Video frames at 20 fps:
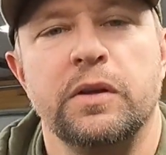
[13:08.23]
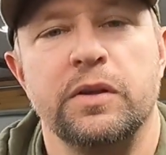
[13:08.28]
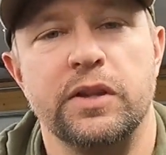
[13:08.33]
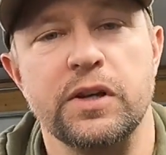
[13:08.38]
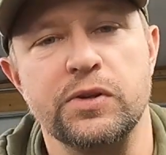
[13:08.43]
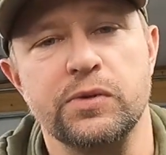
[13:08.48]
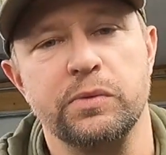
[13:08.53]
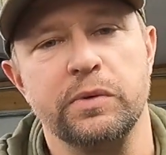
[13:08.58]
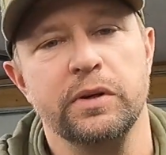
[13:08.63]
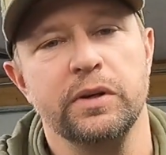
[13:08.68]

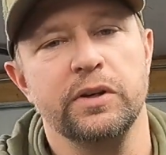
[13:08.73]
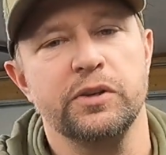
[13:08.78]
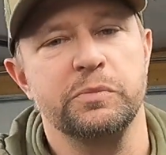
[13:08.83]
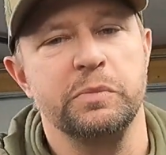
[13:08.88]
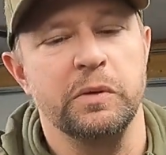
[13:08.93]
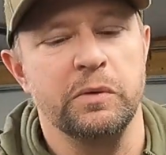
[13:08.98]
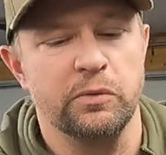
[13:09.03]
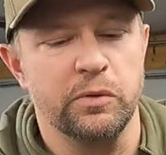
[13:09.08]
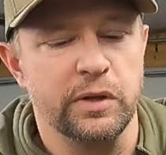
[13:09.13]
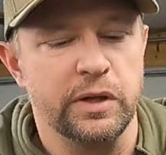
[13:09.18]
This reel has
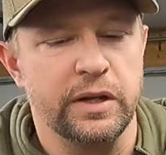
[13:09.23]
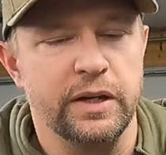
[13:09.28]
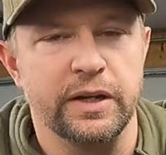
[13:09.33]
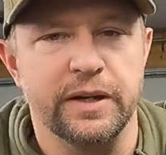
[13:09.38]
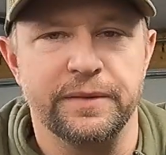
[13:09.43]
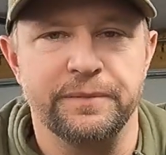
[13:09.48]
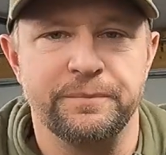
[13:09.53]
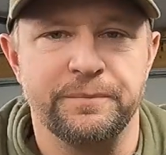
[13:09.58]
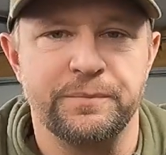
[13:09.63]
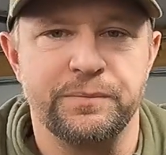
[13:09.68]
been really
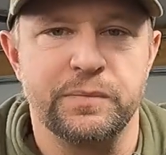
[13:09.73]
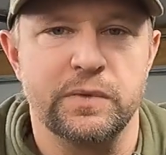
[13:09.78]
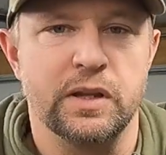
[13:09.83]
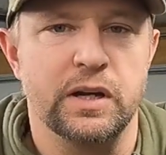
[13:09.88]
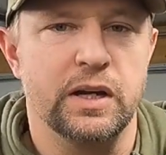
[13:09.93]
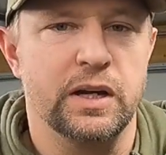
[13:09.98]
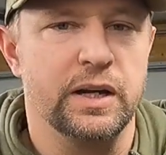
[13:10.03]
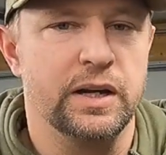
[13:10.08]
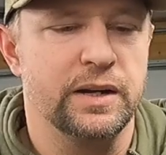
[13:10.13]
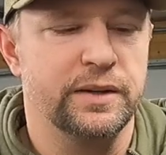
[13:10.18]
good.
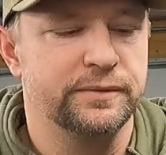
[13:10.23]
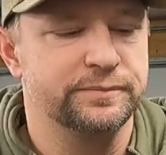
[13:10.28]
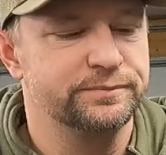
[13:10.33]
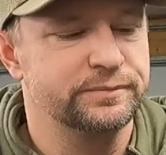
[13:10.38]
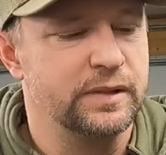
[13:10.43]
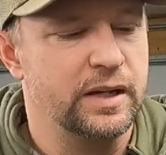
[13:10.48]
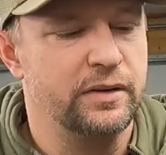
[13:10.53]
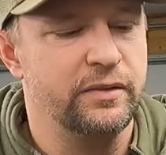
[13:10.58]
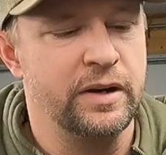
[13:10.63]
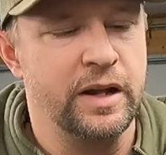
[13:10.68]
I
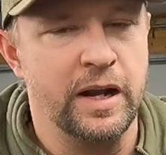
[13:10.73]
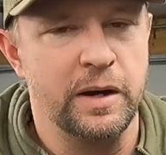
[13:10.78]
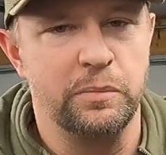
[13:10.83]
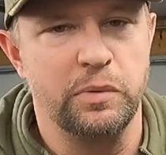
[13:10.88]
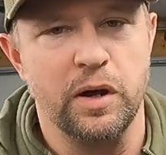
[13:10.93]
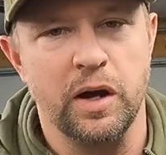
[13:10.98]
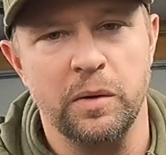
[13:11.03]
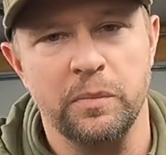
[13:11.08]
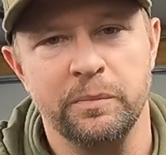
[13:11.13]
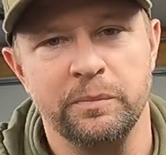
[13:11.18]
haven't had a
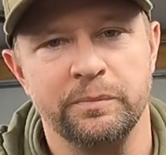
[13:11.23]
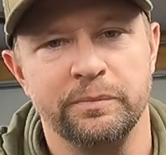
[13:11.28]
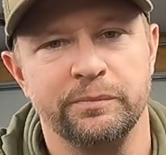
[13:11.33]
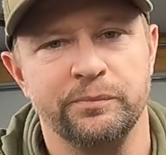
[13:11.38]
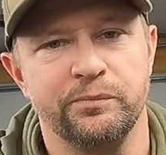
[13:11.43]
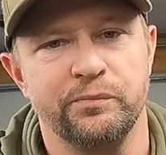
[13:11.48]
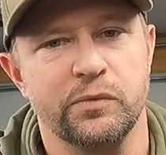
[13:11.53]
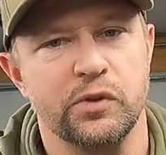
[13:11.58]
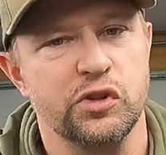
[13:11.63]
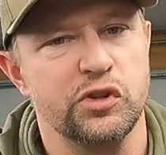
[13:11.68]
problem
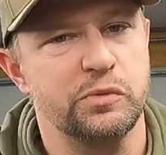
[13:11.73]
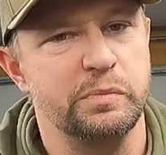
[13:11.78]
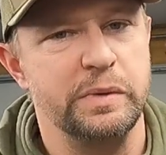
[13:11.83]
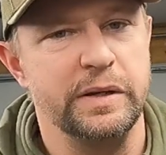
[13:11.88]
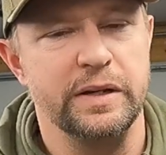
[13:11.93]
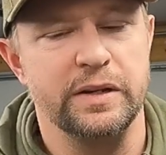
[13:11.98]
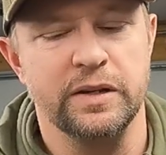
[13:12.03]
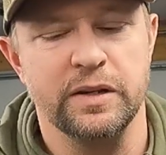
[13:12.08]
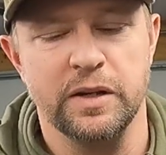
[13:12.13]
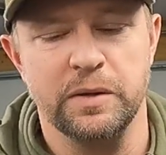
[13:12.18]

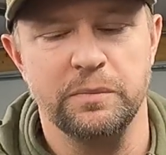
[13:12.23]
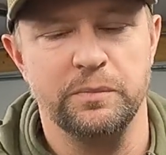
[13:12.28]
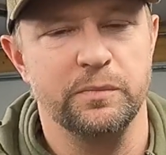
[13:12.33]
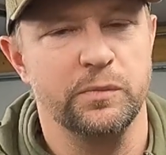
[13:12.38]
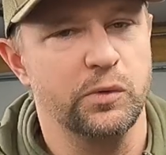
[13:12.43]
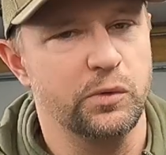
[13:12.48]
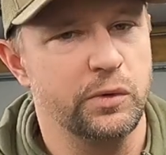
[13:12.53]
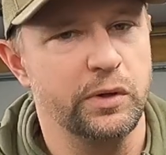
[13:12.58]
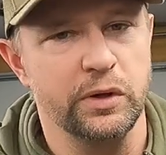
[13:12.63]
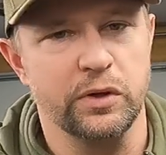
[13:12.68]
speeding up
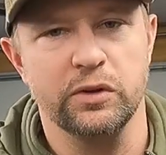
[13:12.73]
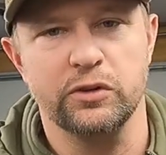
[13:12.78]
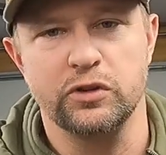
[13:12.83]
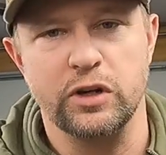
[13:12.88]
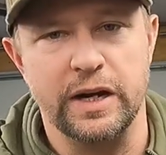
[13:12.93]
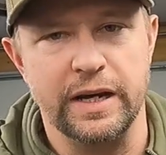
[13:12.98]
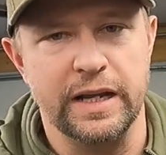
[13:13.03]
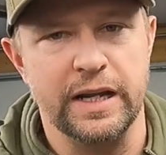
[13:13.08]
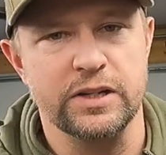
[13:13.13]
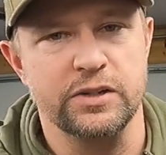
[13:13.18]
the reel,
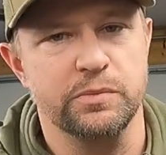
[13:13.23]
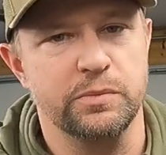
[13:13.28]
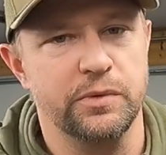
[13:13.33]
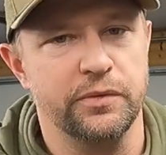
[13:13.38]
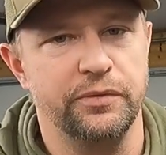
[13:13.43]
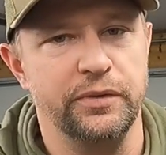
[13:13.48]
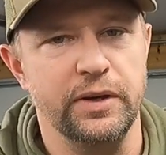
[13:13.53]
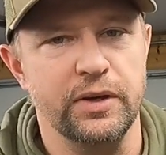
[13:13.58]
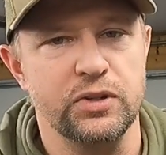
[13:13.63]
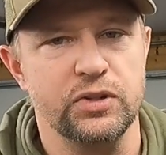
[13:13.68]
trying to catch up
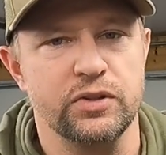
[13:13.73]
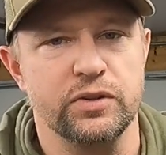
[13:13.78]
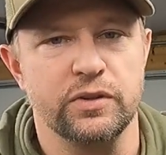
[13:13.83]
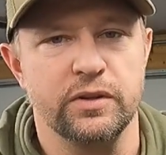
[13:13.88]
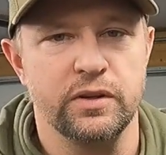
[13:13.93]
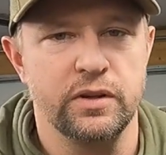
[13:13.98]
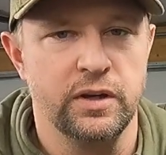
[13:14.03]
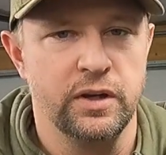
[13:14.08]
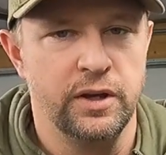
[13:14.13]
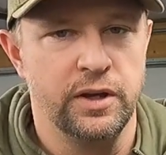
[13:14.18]
the fish.
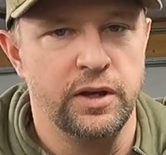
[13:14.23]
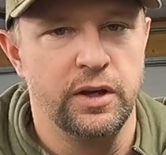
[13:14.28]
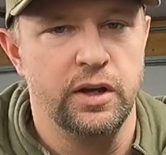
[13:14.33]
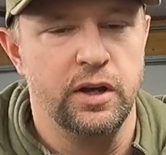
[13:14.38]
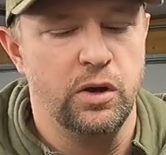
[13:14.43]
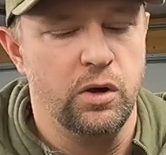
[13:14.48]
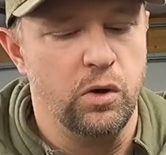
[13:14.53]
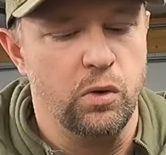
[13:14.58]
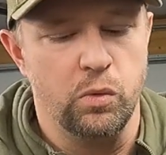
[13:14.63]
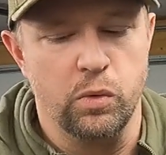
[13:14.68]

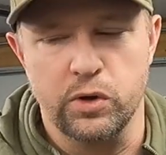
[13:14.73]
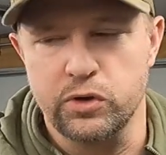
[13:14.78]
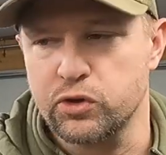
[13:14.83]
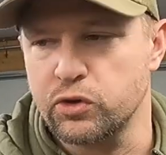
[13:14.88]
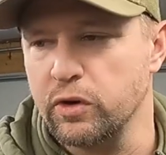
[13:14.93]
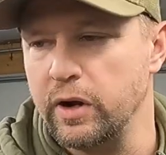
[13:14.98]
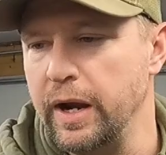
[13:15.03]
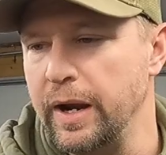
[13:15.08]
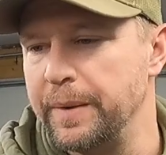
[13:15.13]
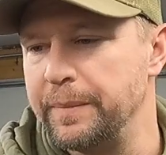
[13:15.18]
Works
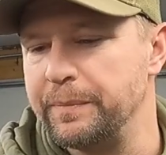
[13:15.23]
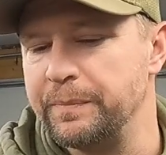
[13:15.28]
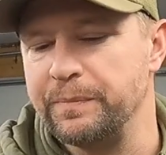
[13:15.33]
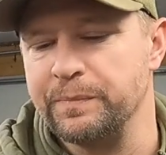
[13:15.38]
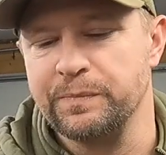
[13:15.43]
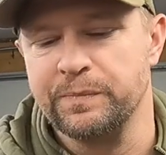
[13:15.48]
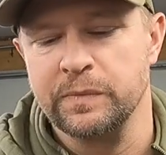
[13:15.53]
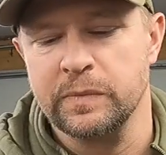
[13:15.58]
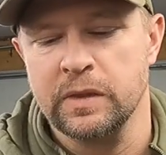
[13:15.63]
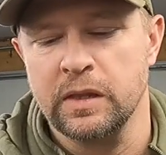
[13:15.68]
great,
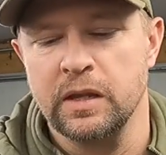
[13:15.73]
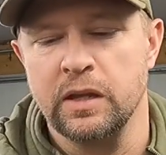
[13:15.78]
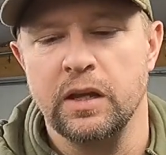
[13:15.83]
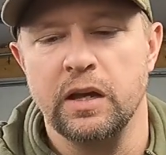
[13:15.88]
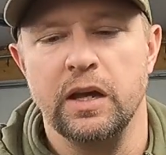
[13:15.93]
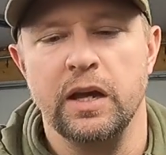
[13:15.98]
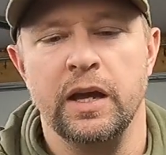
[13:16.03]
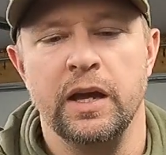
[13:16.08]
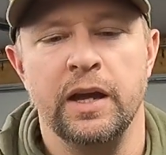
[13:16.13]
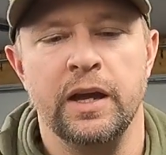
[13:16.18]

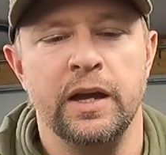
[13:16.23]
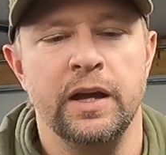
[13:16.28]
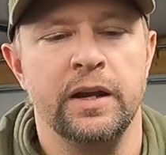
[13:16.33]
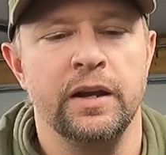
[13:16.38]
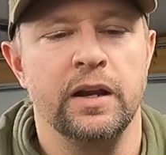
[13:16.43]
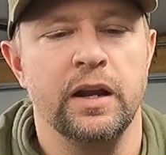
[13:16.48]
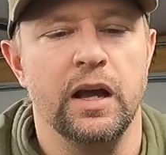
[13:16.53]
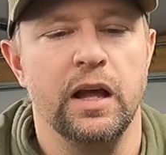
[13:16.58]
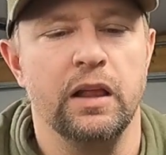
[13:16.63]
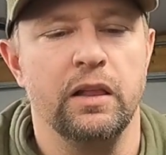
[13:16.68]

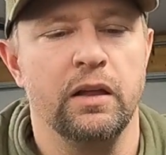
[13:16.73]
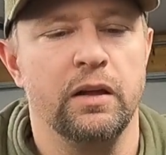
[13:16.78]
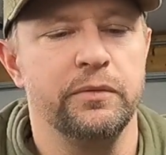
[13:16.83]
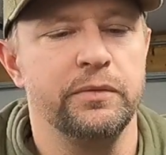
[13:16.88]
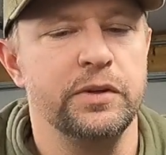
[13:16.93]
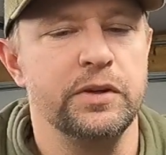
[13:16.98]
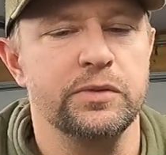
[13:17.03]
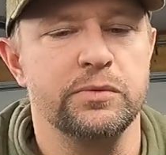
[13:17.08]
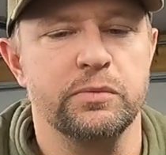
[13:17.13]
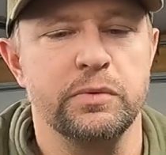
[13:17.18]
and I
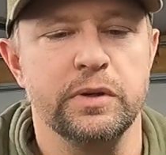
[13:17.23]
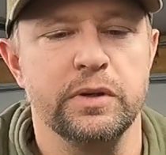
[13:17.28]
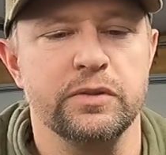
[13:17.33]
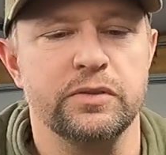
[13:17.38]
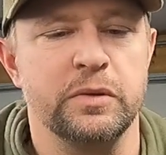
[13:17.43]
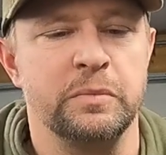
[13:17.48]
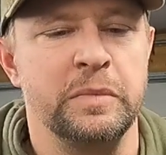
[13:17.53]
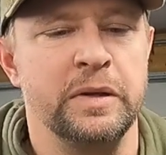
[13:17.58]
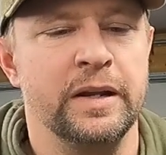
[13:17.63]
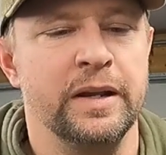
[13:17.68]
love these
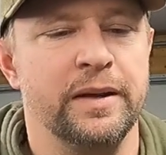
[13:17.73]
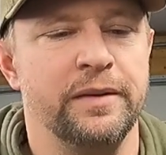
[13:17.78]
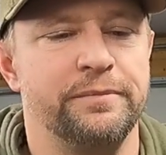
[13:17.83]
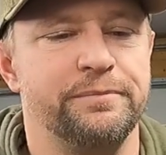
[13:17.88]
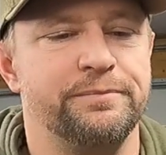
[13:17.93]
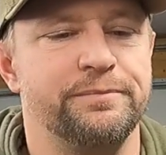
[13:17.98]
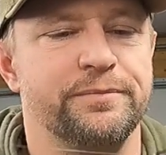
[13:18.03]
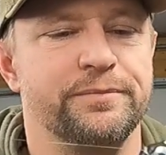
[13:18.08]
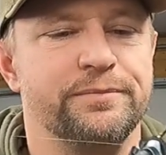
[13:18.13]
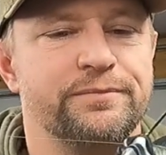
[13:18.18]
reels. I mean, I've